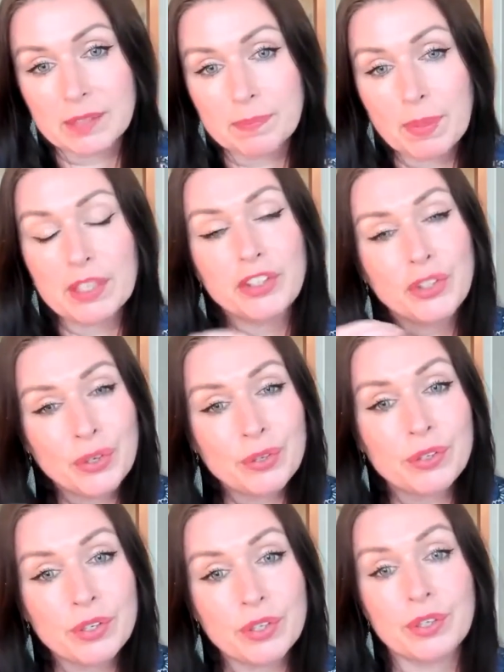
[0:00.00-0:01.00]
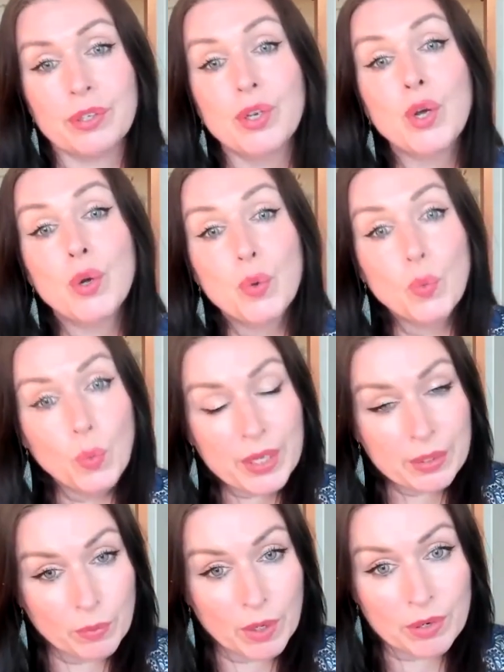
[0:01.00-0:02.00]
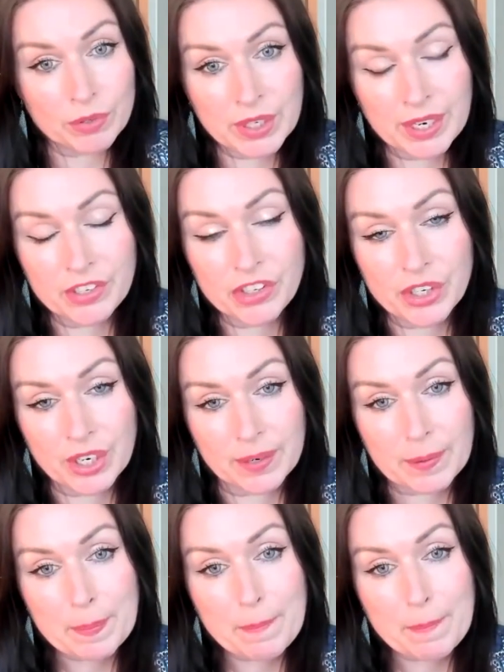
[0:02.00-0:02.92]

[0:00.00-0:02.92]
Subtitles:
but union with wild nature.